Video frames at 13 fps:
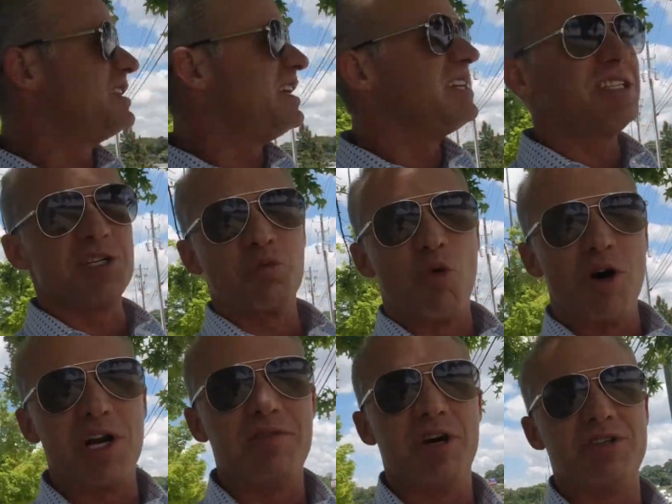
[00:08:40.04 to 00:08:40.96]
This is
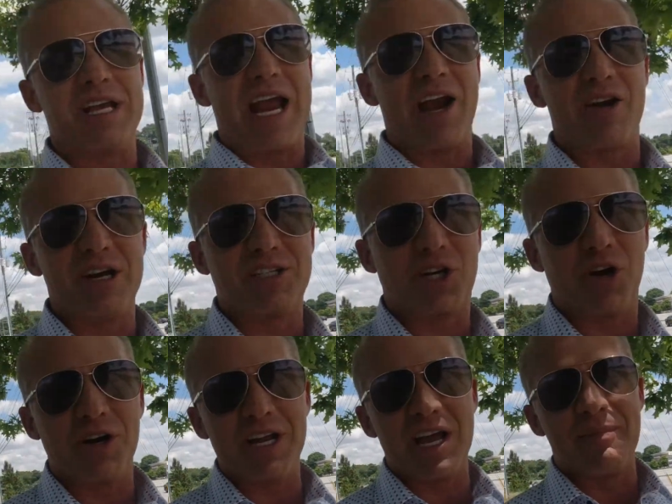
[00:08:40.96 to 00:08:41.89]
one of those areas.
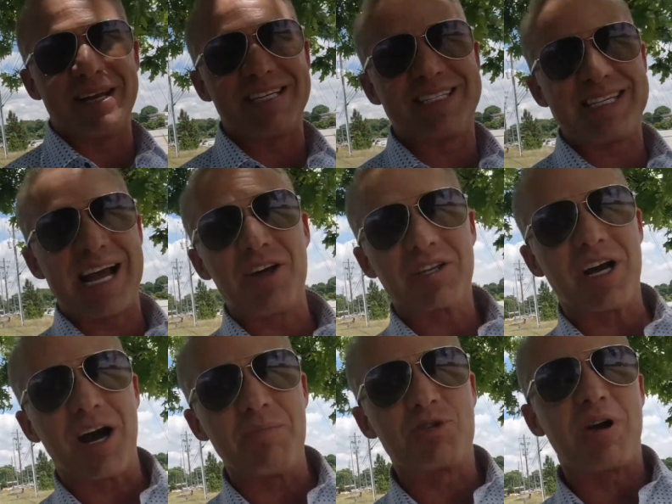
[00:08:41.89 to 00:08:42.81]
Currently I'm at South
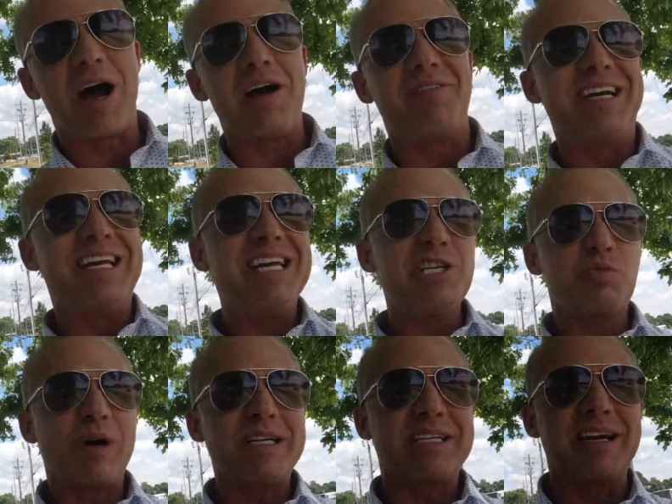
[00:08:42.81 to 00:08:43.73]
Cobb Drive and
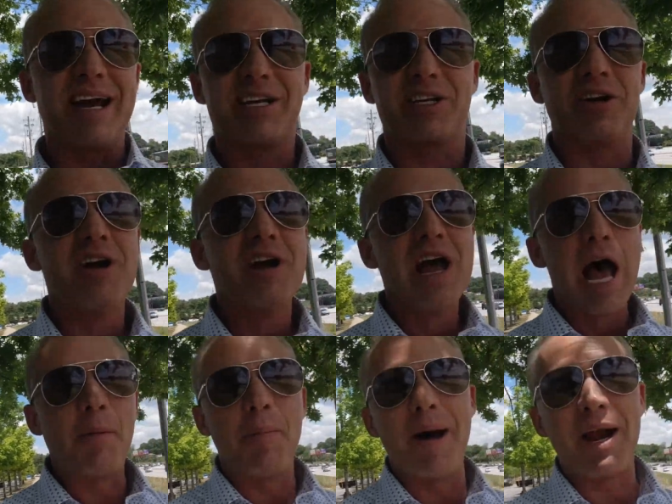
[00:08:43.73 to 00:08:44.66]
East-West Connector.
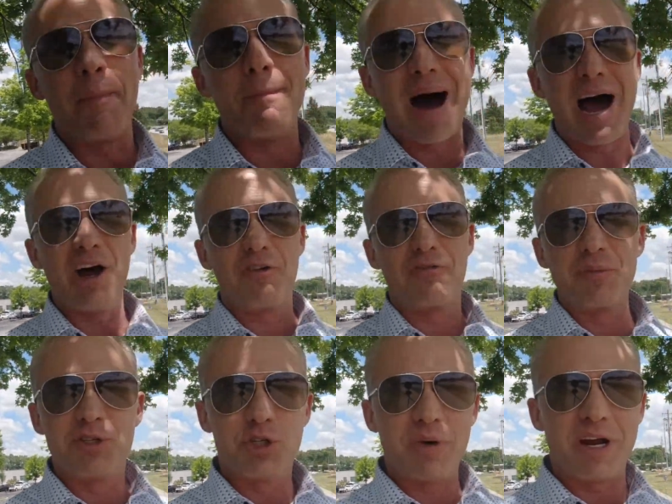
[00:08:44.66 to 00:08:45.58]
I'm about a mile from
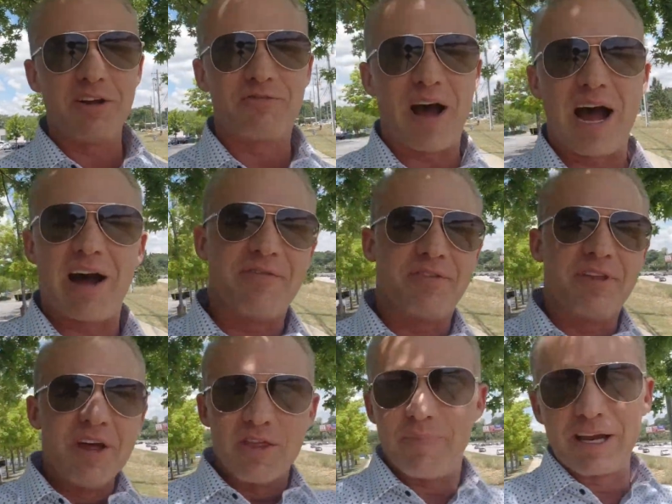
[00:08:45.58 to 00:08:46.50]
285,
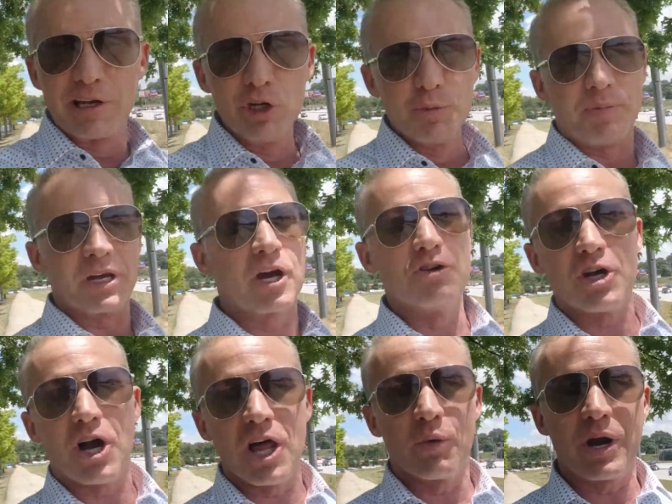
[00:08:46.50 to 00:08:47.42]
the big loop that goes
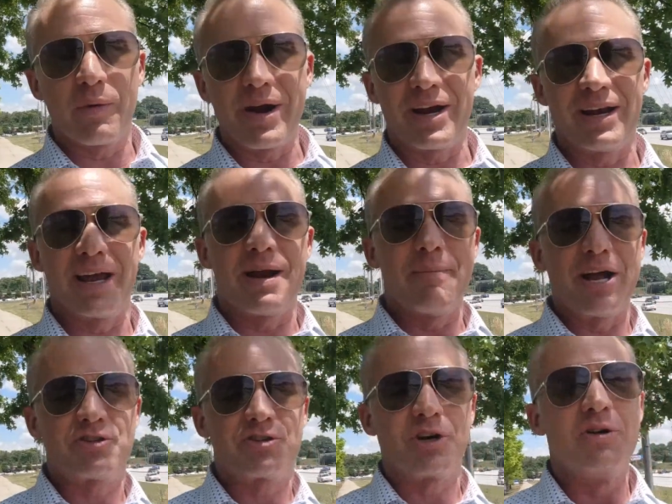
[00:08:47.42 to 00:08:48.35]
all the way around Atlanta
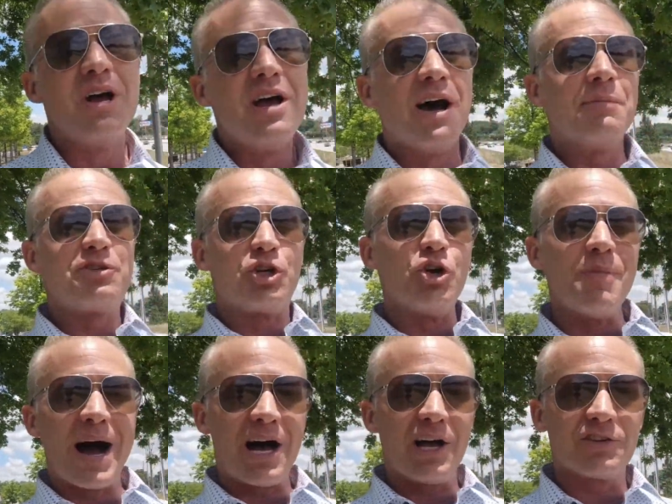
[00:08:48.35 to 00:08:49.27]
Metro. I'm 2
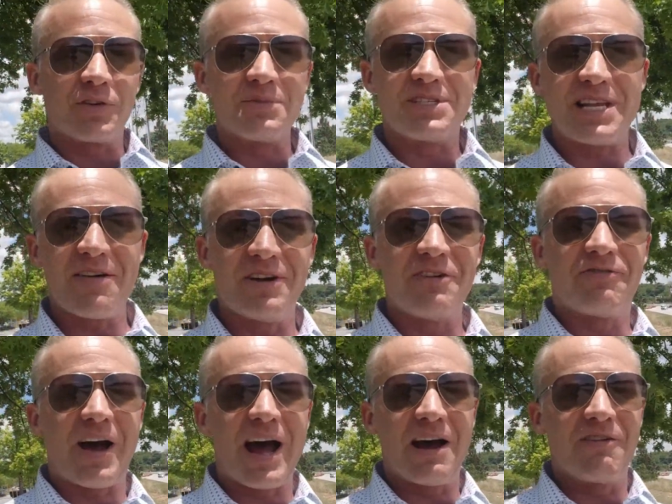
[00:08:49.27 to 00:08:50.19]
miles from
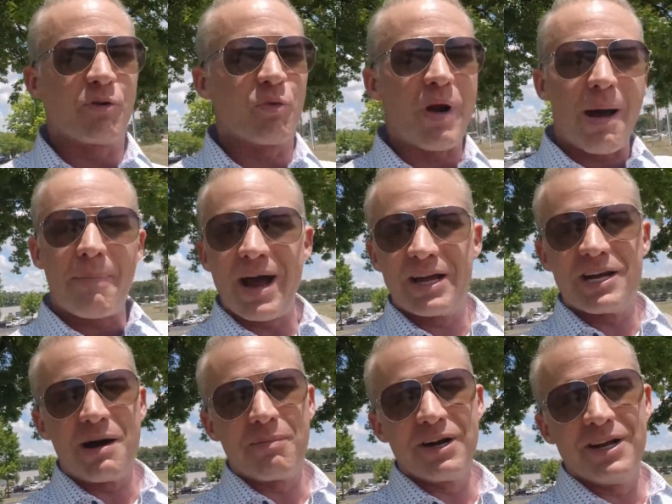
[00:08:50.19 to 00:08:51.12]
75. We're right by
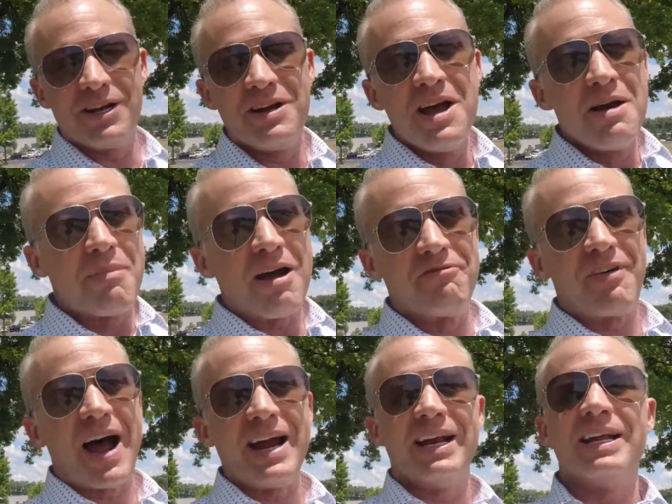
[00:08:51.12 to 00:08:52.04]
Cumberland, by
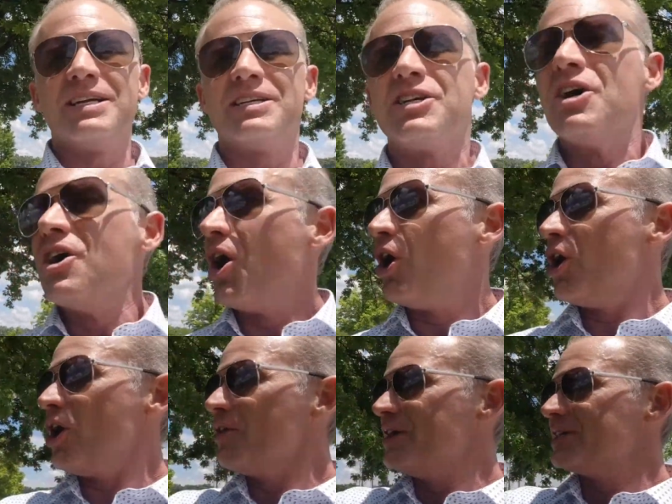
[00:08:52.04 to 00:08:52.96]
Vinings.
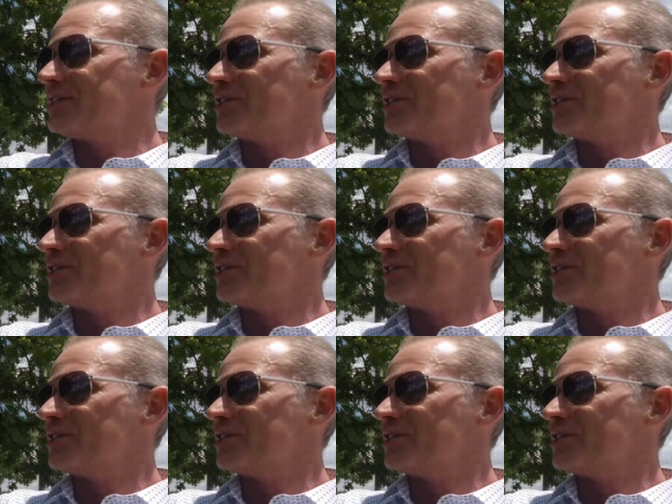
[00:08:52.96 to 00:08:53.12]
All this